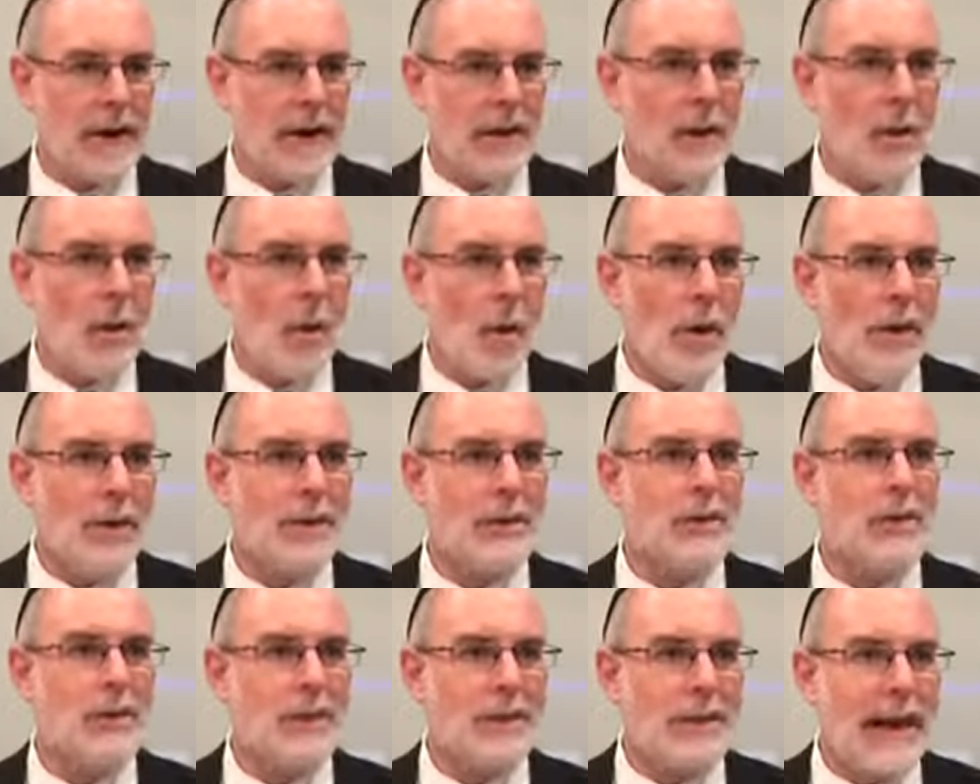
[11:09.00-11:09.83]
are going
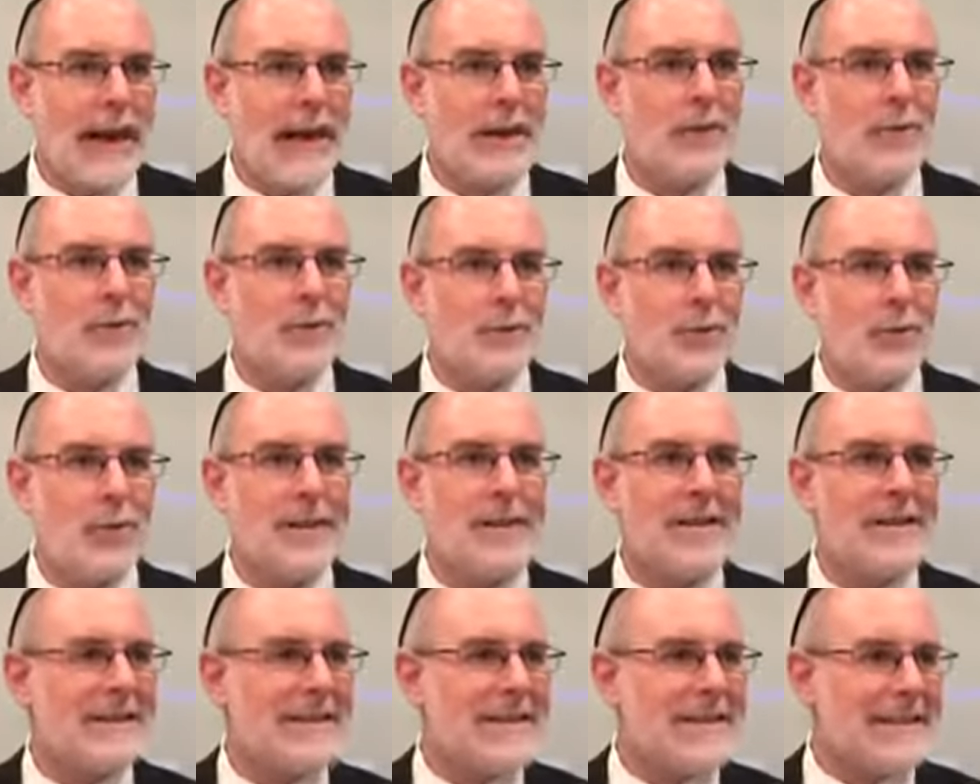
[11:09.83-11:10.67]
to get
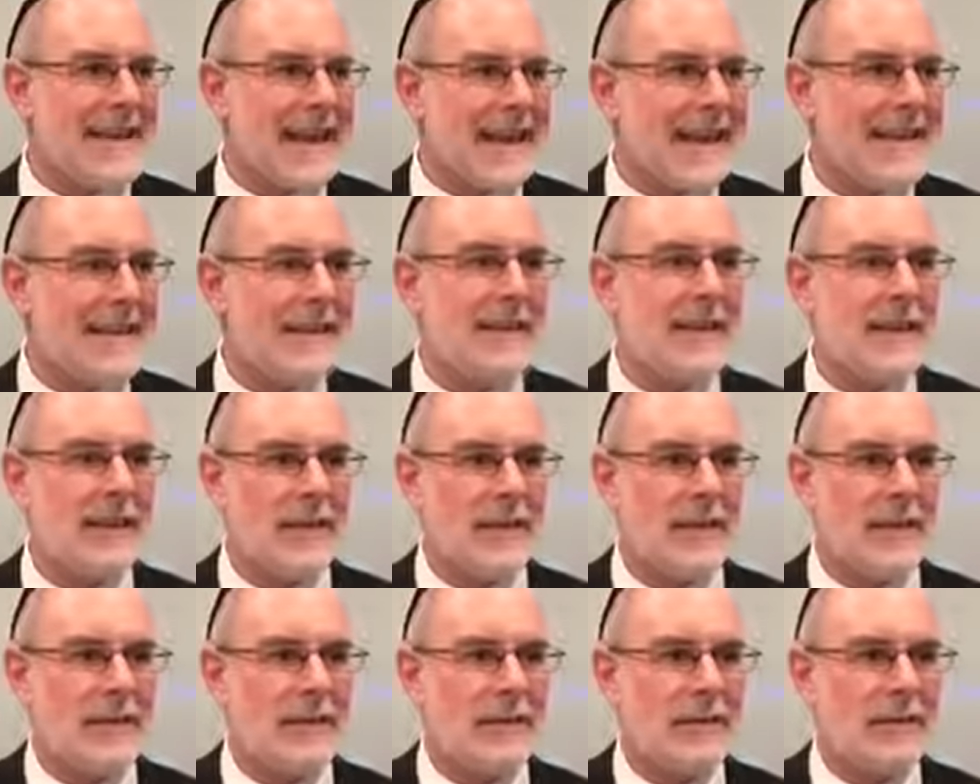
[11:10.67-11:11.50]
reset
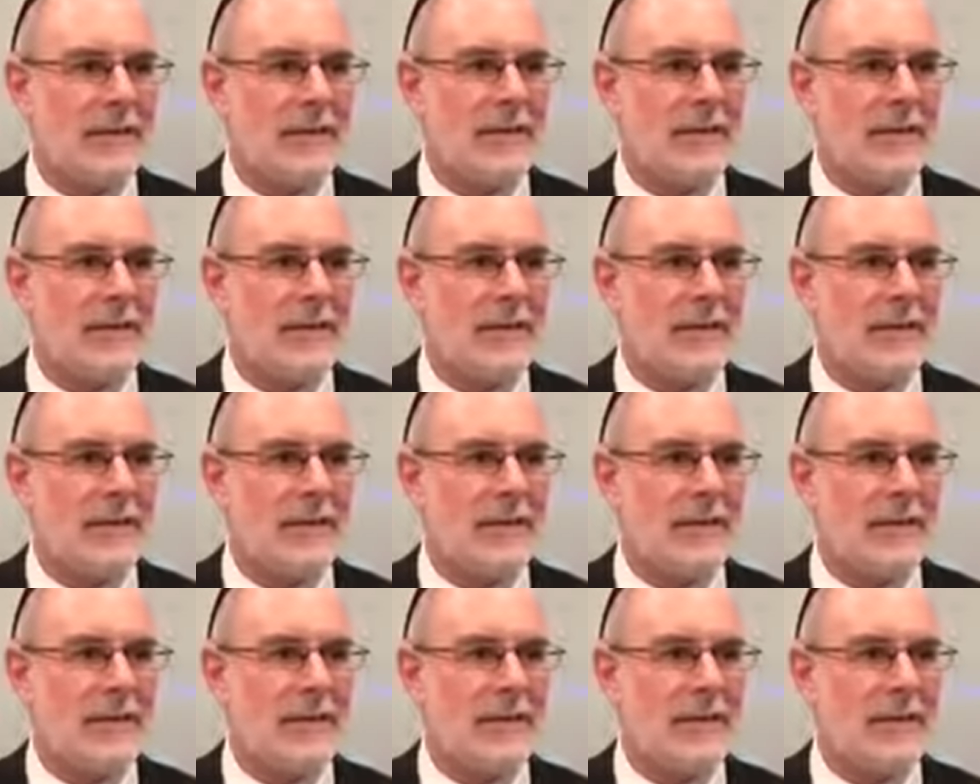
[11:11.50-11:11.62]
here